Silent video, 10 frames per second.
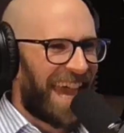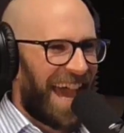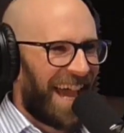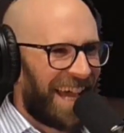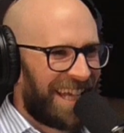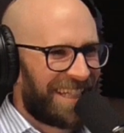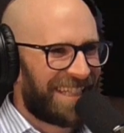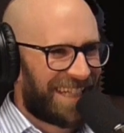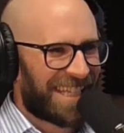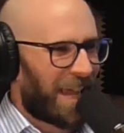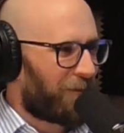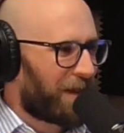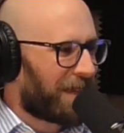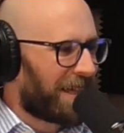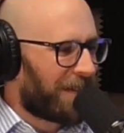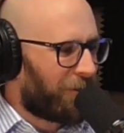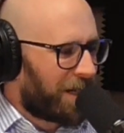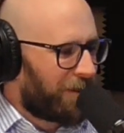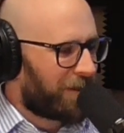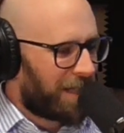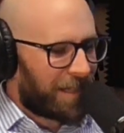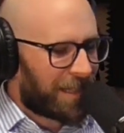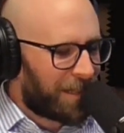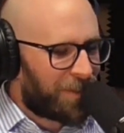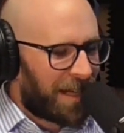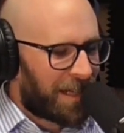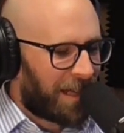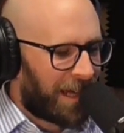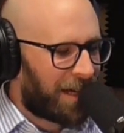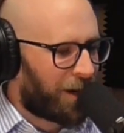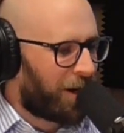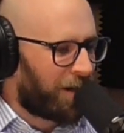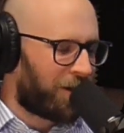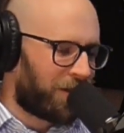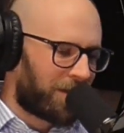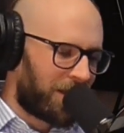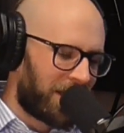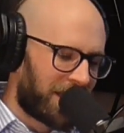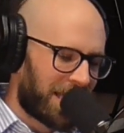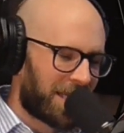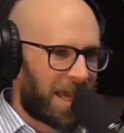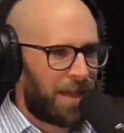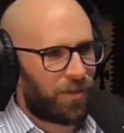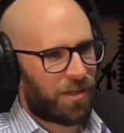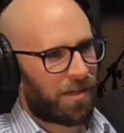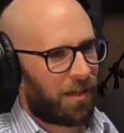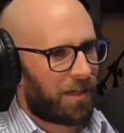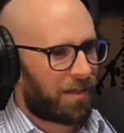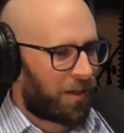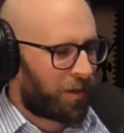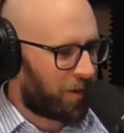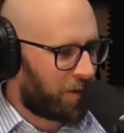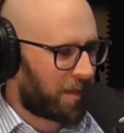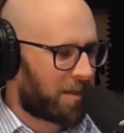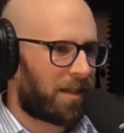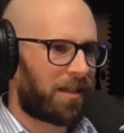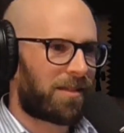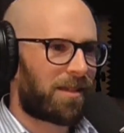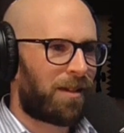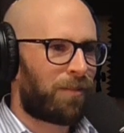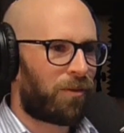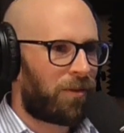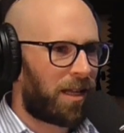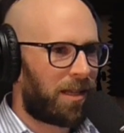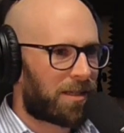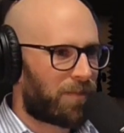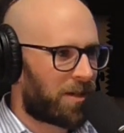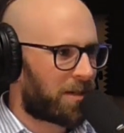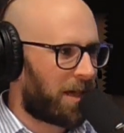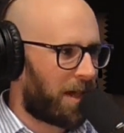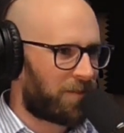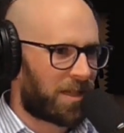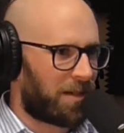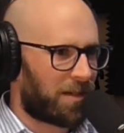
Yeah. Because everything, when you really think about it, like, you know, this table's solid. Gold is solid. But really, it's mostly emptiness.